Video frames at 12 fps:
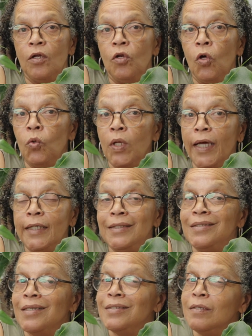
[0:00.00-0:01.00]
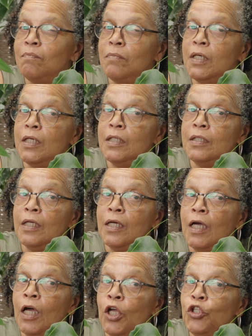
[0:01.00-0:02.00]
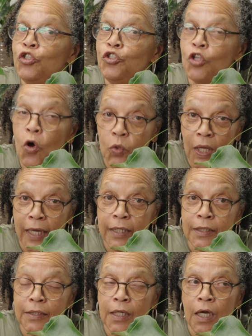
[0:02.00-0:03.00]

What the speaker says: low light doesn't mean no light.